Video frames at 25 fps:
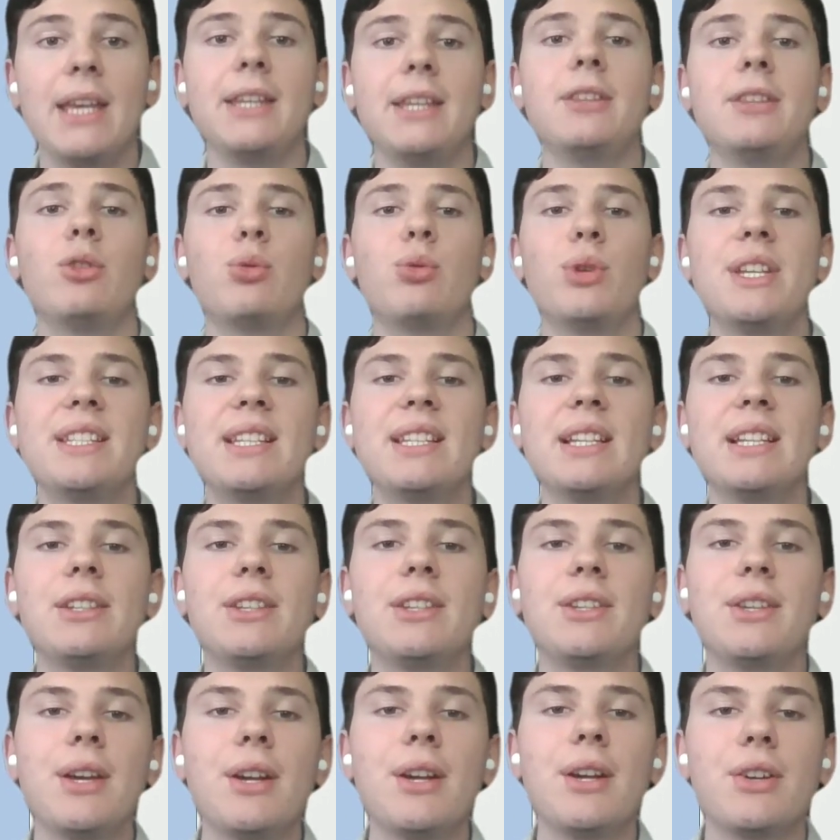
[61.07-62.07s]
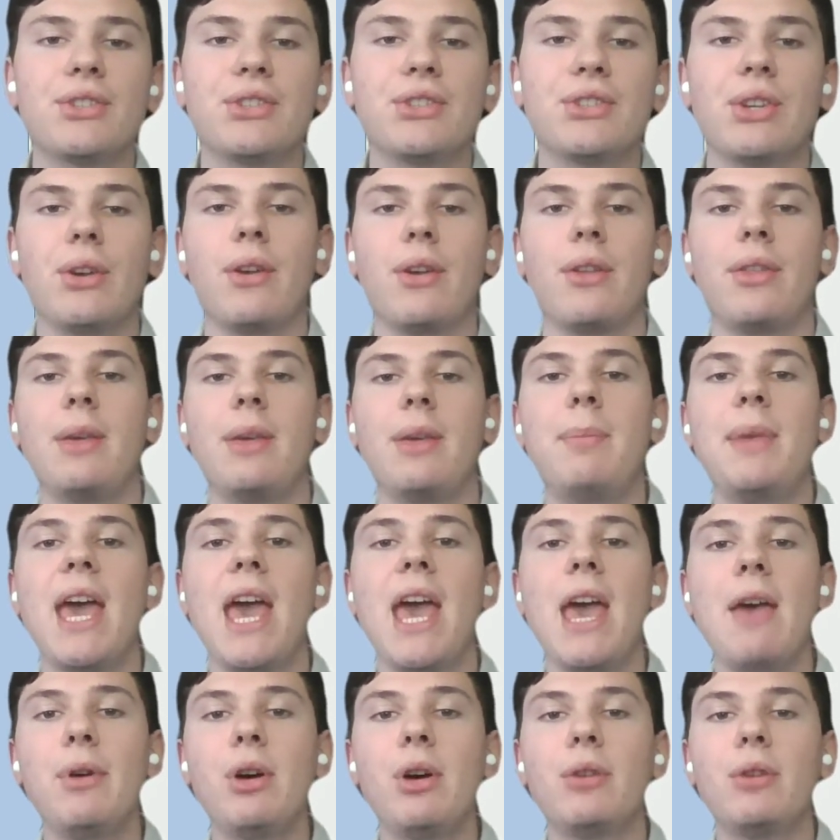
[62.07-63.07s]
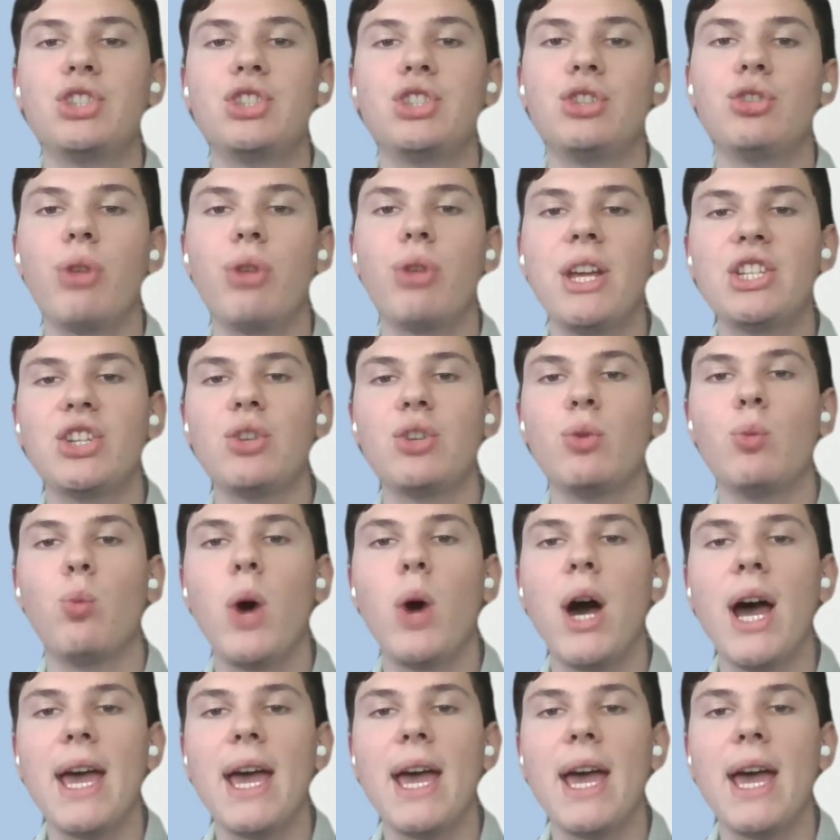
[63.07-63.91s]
In recent years, the behavior of Generation